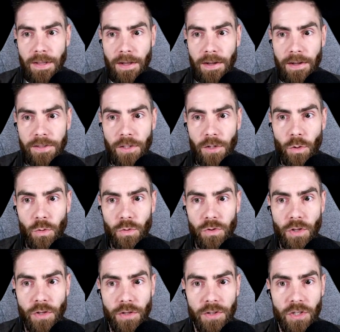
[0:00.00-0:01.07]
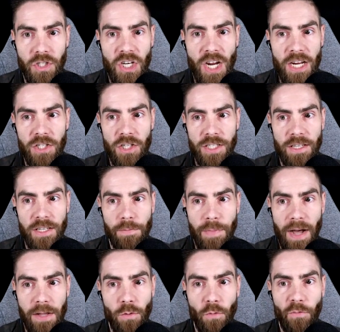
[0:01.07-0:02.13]
uh, you know the the changes in
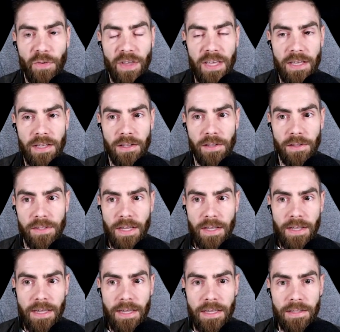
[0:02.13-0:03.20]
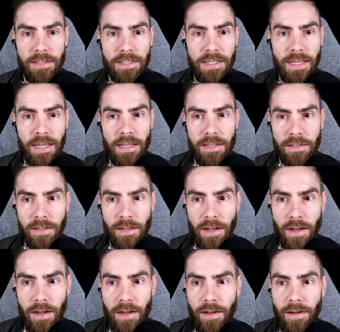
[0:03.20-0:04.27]
biofield in skin,
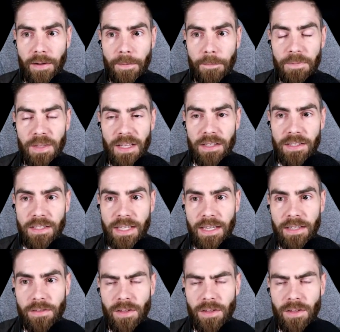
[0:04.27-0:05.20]
um, skin